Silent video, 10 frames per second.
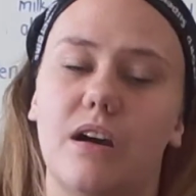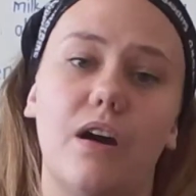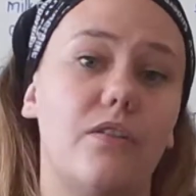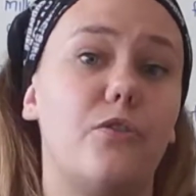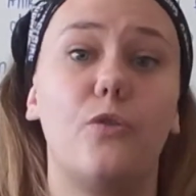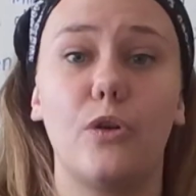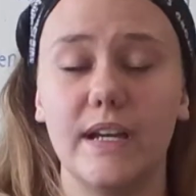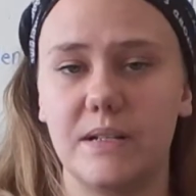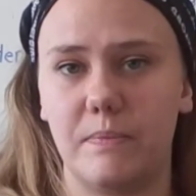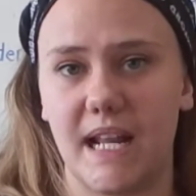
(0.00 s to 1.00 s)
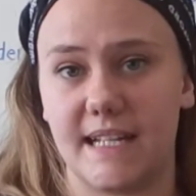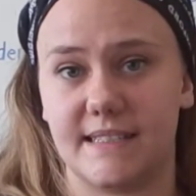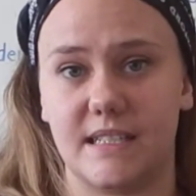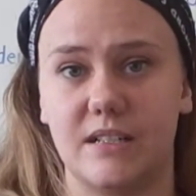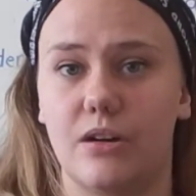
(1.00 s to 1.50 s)
avoid
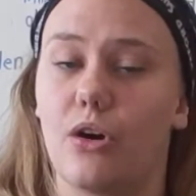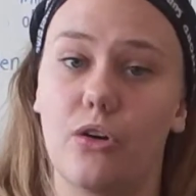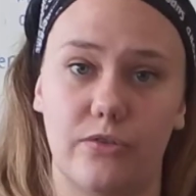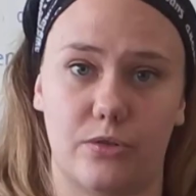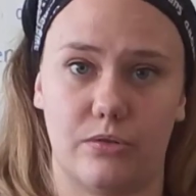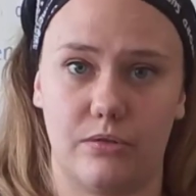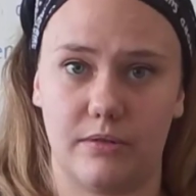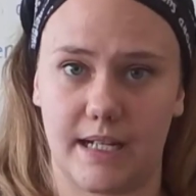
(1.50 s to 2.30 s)
plastic overall.